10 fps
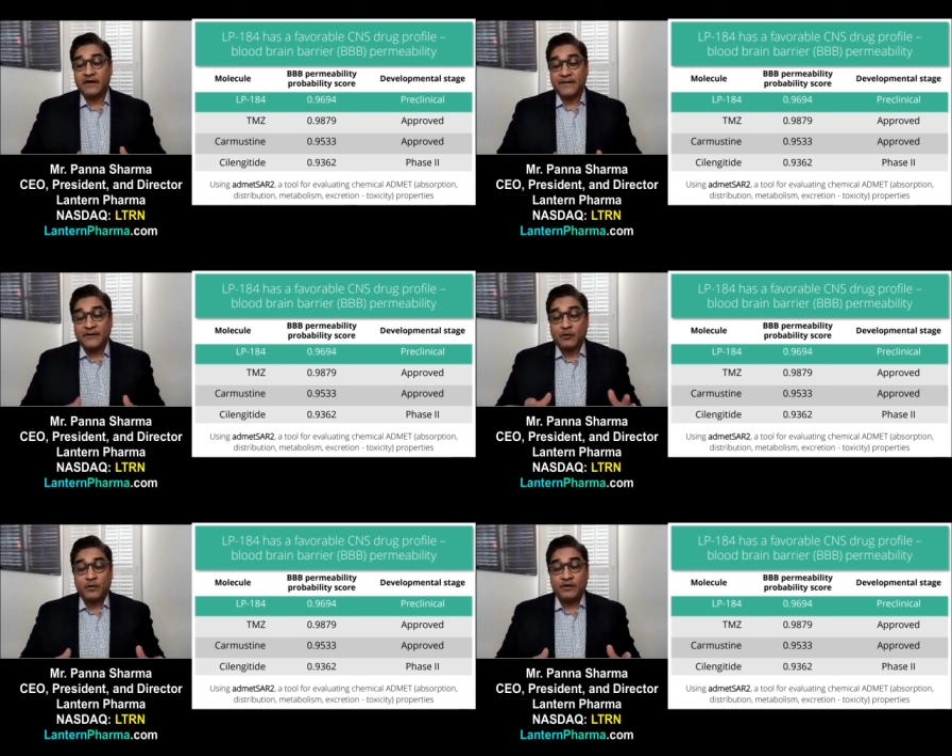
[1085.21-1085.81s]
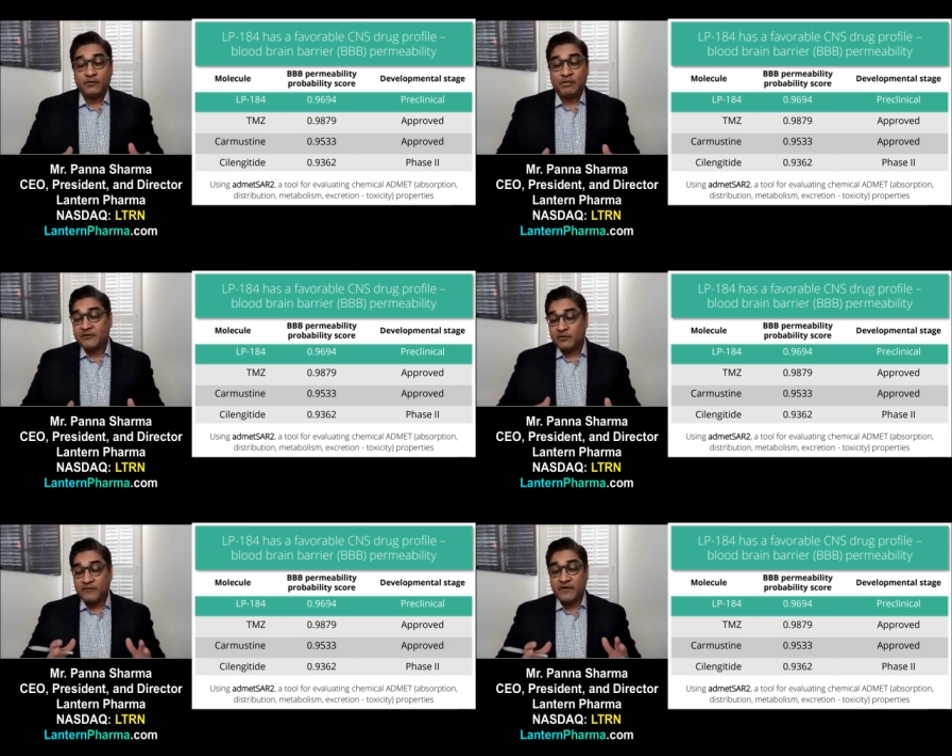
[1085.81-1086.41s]
That's what we do
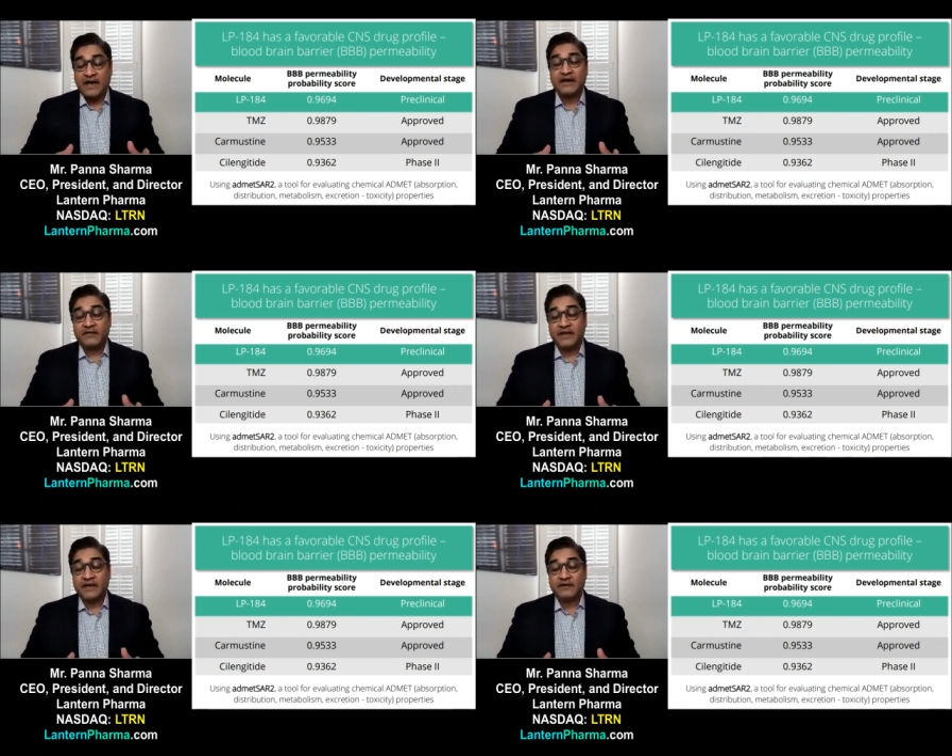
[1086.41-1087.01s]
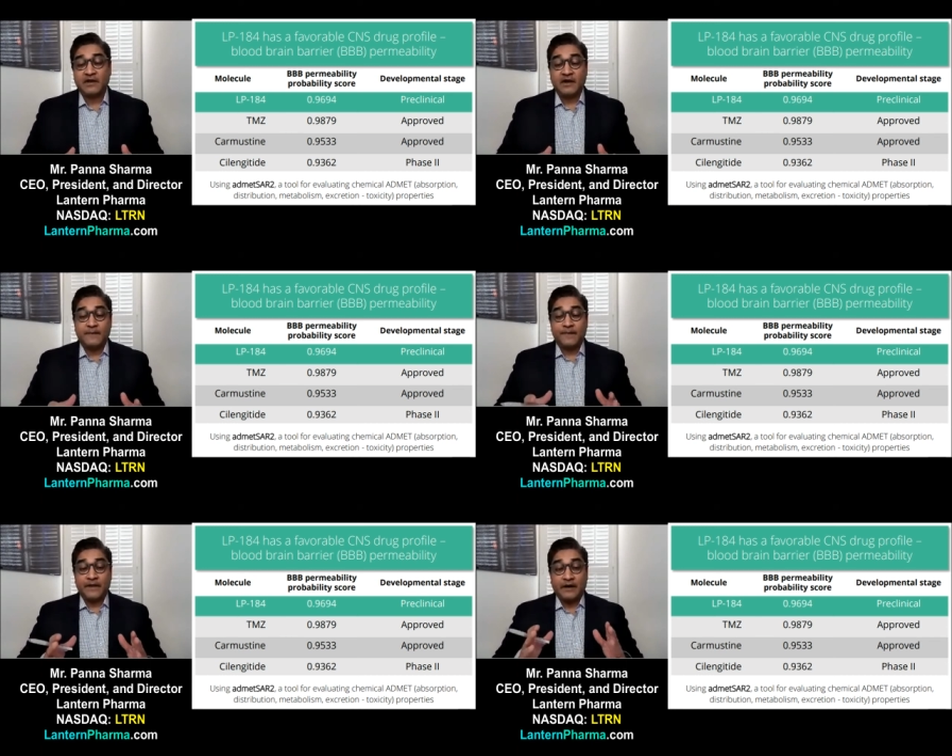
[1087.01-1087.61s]
best. We find things
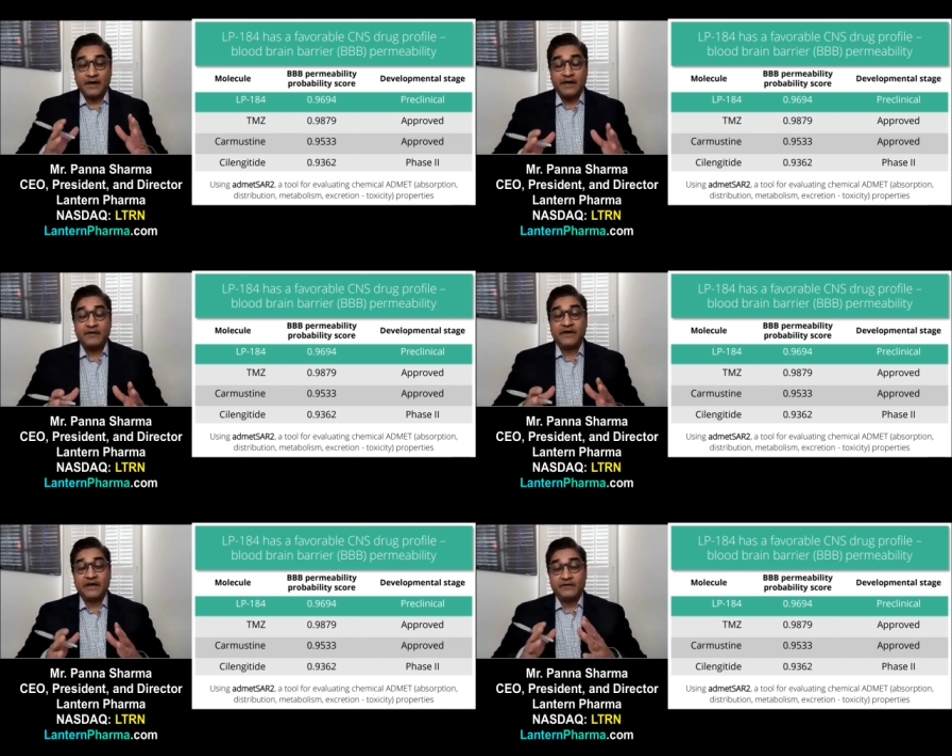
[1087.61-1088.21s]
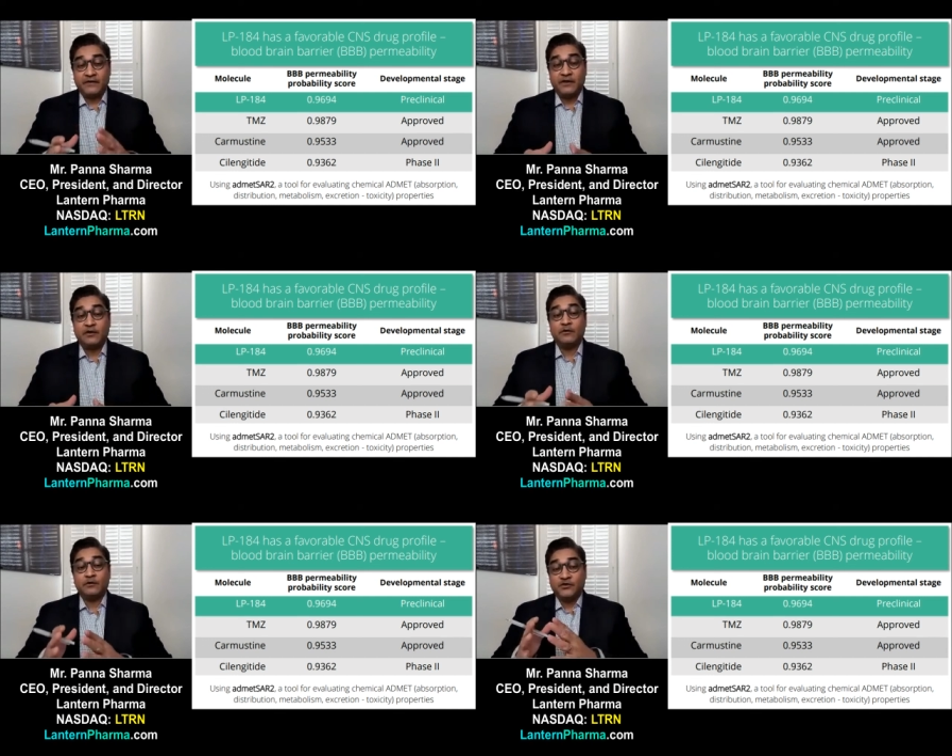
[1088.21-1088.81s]
that are innovative,
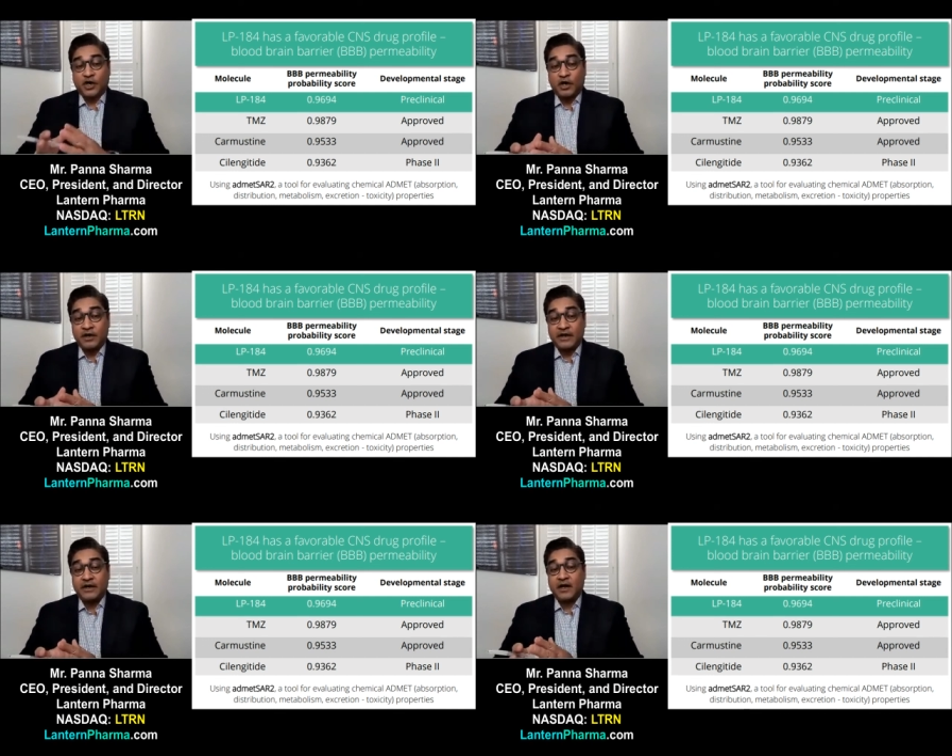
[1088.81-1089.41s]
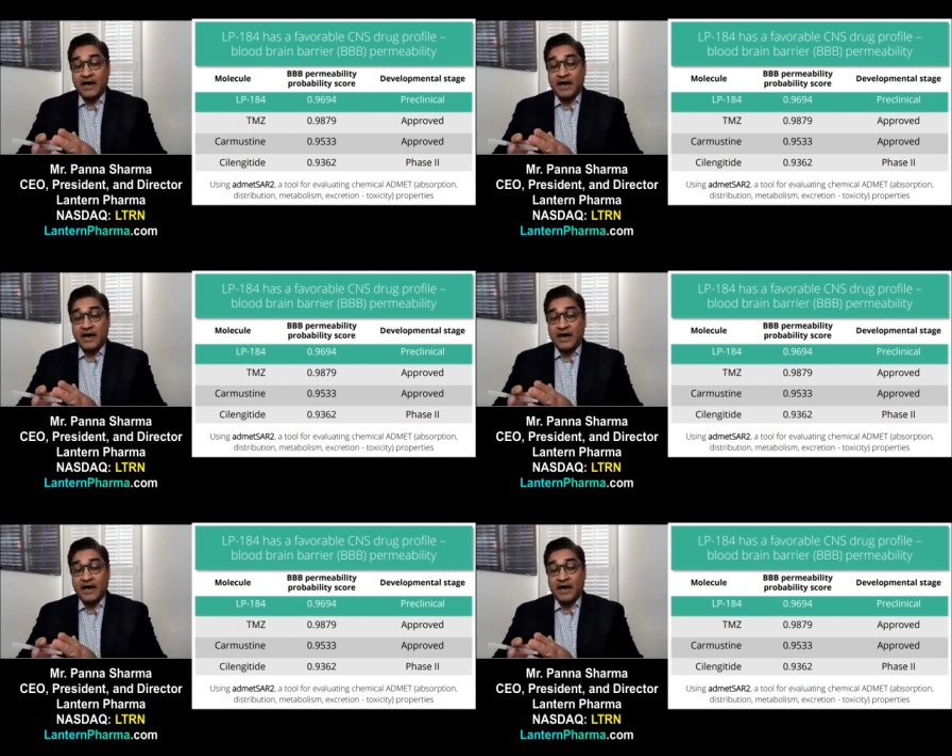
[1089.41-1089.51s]
new, targeted.